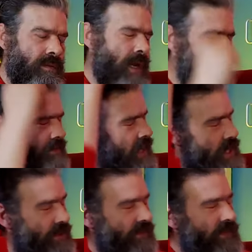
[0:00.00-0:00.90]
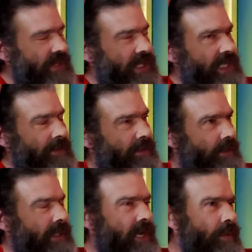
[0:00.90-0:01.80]
No. Just for a second, I was
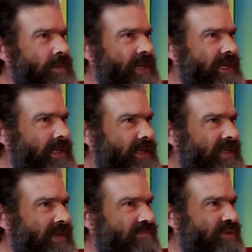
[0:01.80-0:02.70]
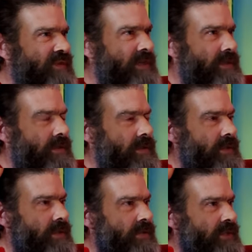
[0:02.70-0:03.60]
going, are we making the same movie?
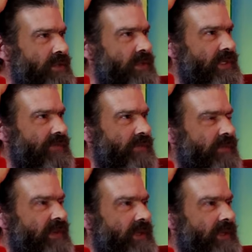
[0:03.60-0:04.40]
just with a different